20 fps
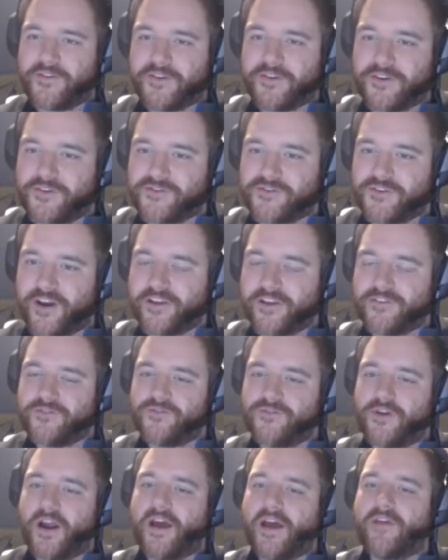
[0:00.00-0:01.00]
you're trying to
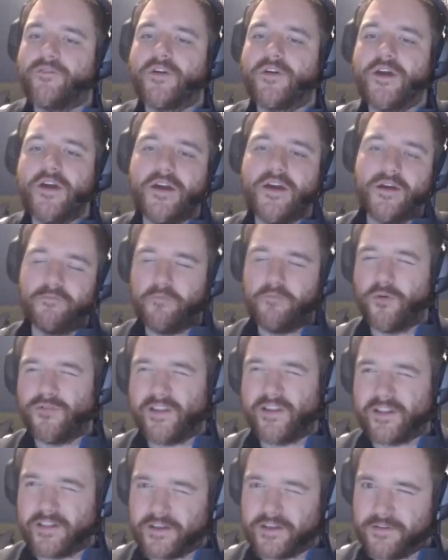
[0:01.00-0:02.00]
drive. Most
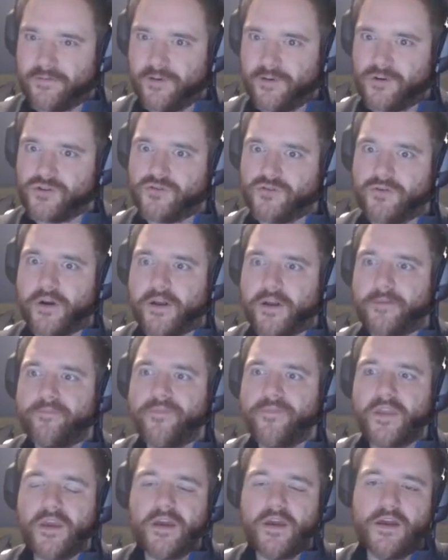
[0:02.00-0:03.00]
likely conversion rate.
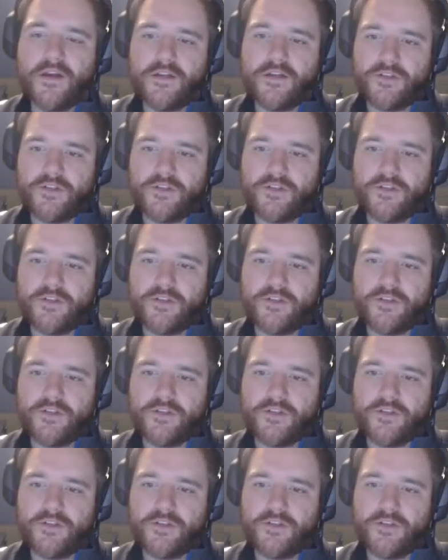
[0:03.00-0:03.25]
So